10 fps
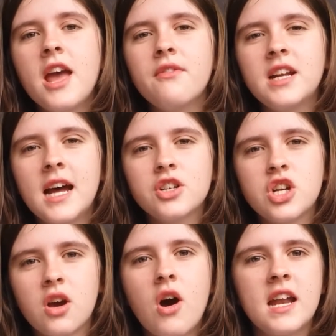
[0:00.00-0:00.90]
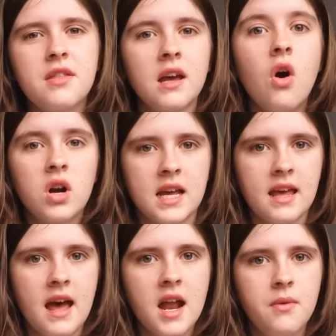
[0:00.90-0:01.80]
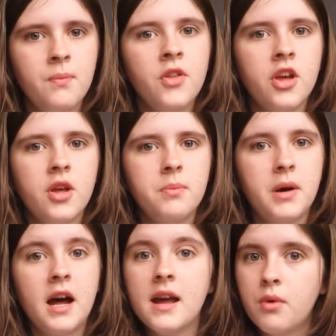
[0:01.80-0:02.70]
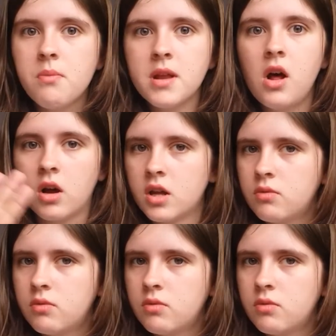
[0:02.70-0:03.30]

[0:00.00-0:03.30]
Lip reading: We haven't actually got anything on it yet, but it won't be long.